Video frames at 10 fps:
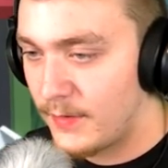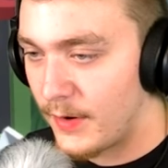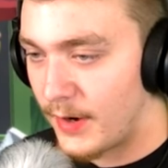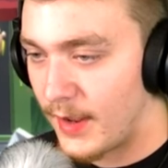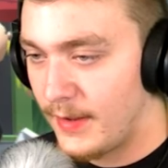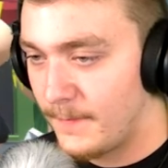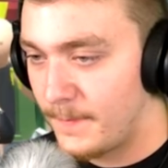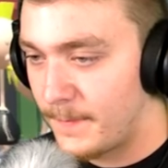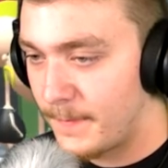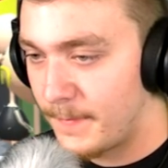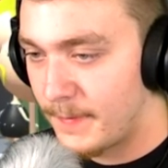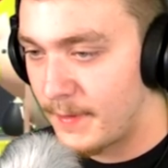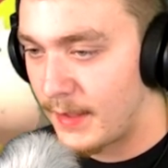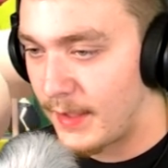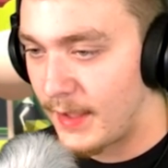Alright.
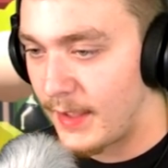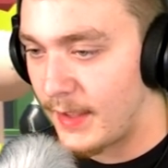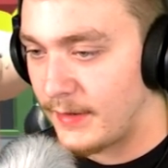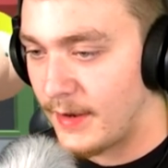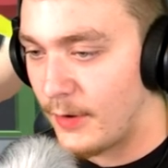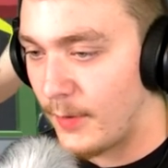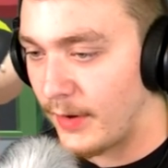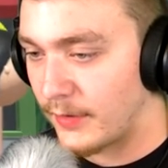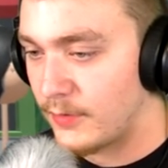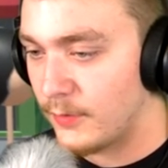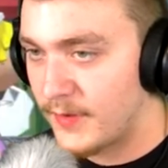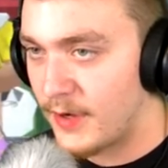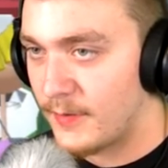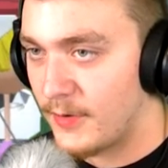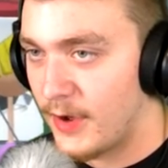And no one. Cool.
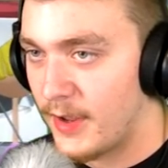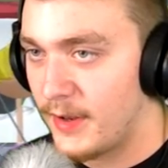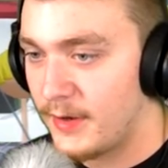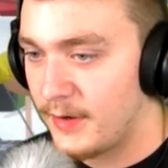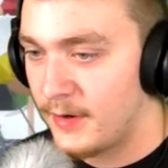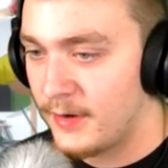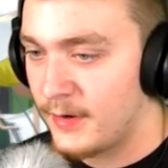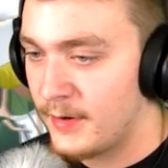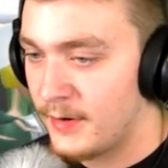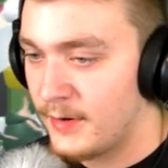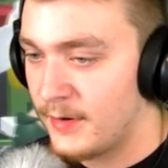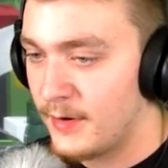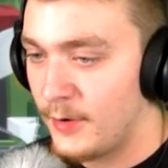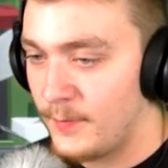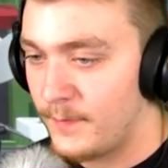Come on.
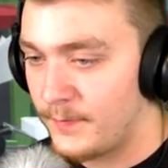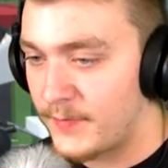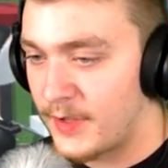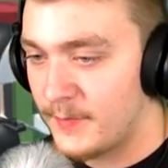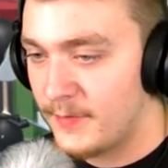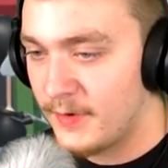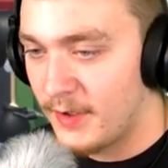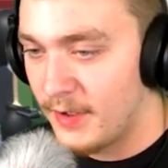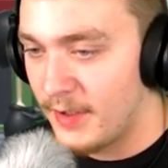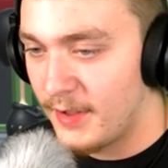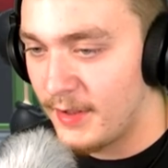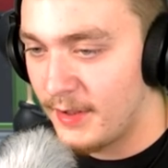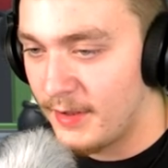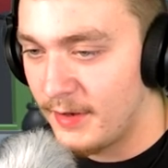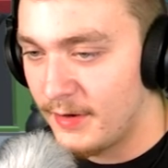Nope. Come
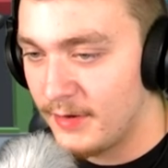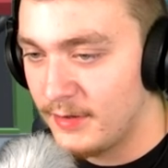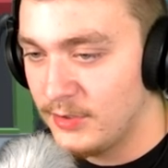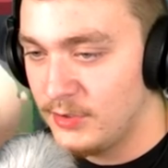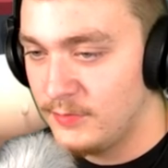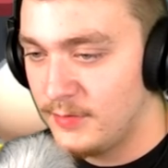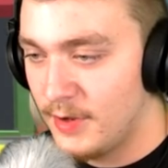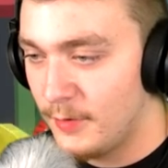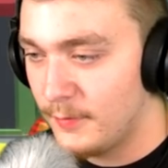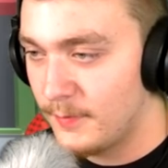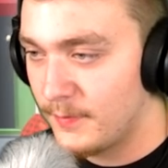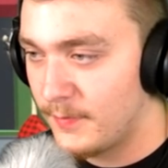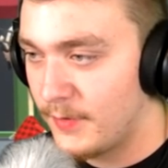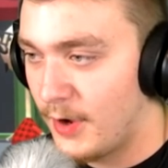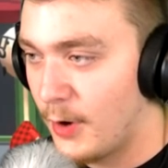on. Nope.
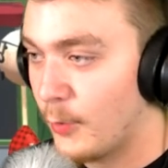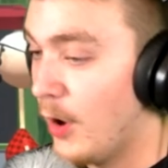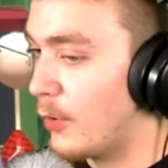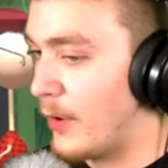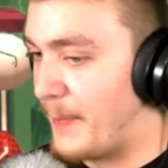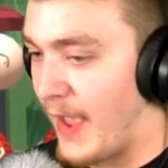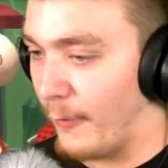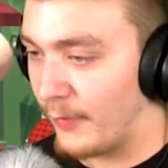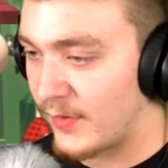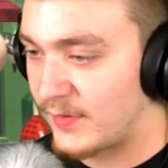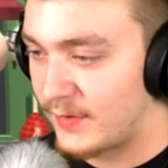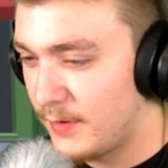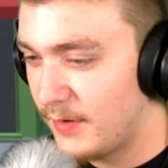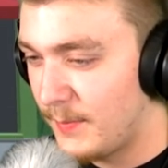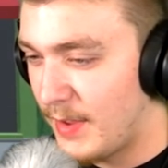Oh, whoa, it bounced.
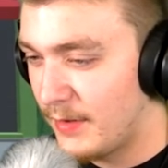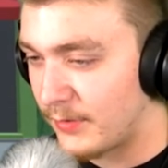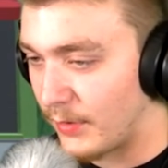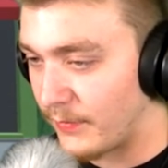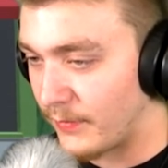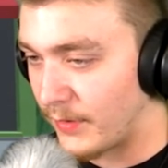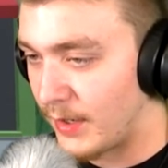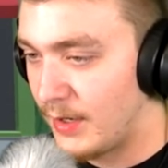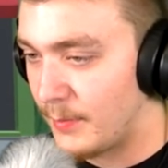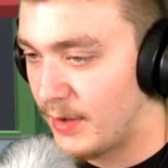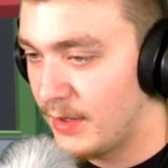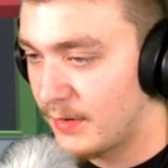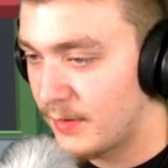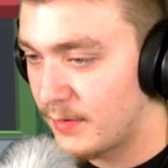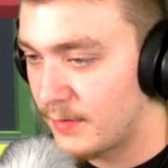What did it bounce off of? Did it hit a
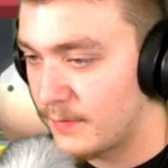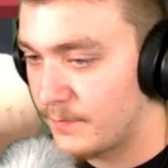box?